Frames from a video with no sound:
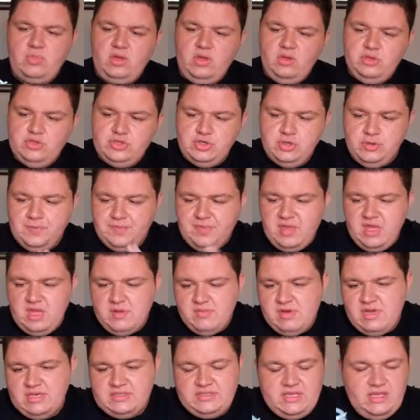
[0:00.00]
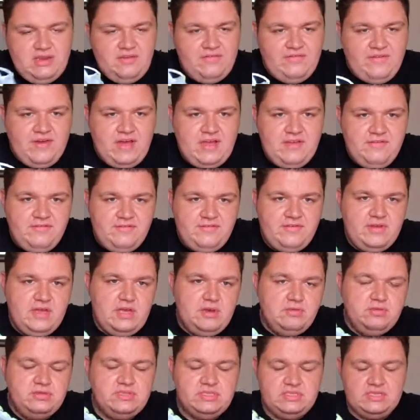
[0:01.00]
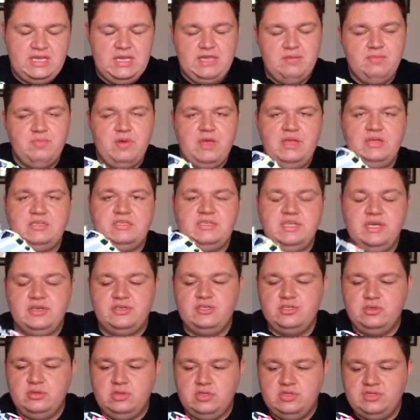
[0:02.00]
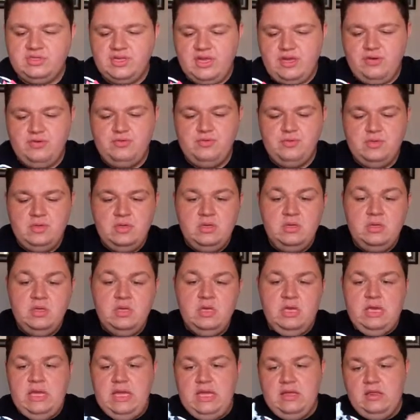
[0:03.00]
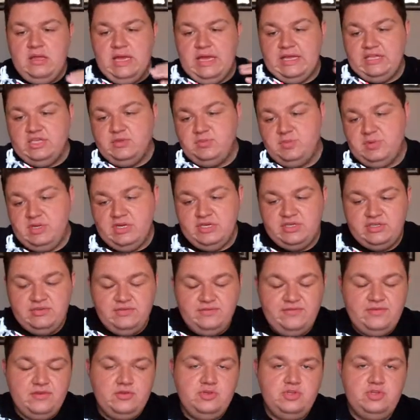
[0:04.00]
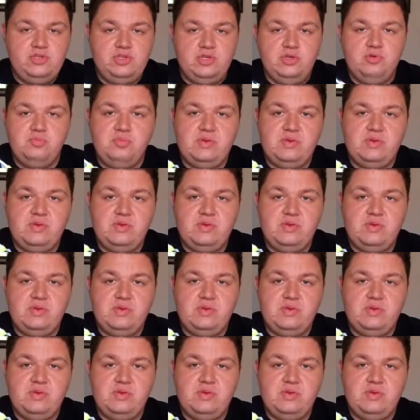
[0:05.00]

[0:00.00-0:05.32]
So Air Max 95, it was designed by Sergio Lozano. The inspiration for the shoe